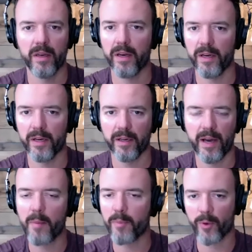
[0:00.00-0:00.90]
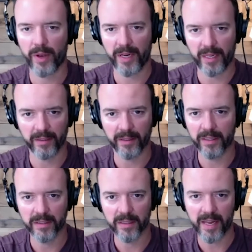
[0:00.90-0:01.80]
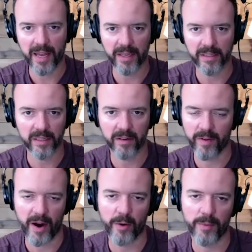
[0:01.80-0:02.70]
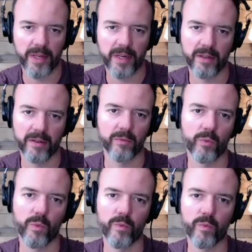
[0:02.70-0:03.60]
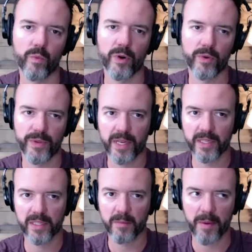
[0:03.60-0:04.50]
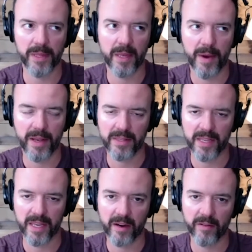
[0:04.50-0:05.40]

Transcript: uh, operating in today's environment, and what are things that maybe they might think